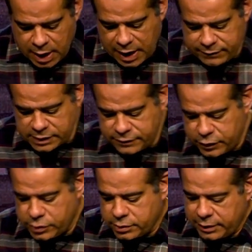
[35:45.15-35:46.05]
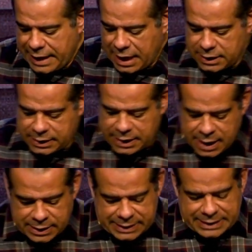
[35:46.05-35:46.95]
of this future reality
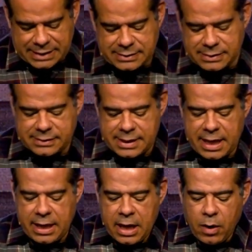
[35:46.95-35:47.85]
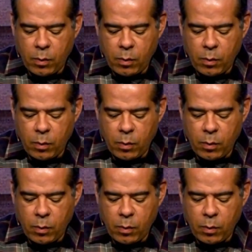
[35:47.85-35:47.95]
that he doesn't say